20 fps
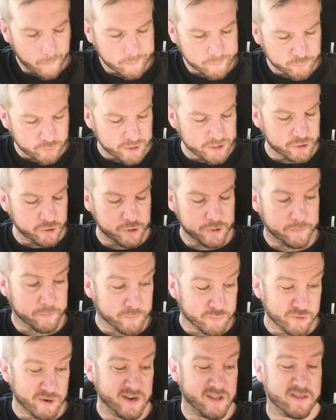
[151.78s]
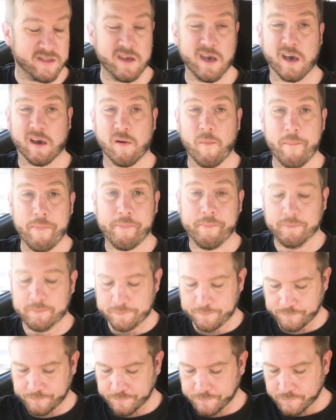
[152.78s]
Pretty good. Pretty thick.
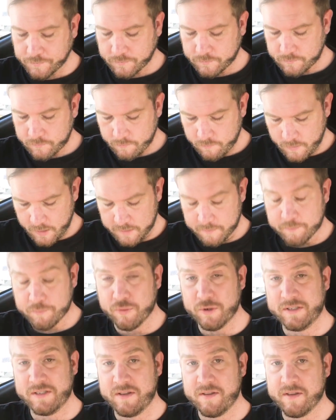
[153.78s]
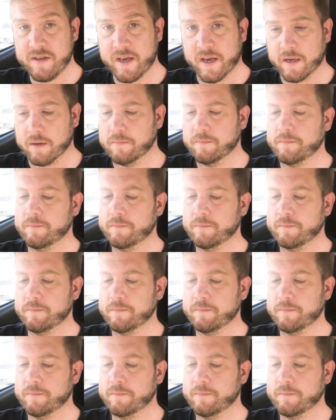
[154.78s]
Pretty thick.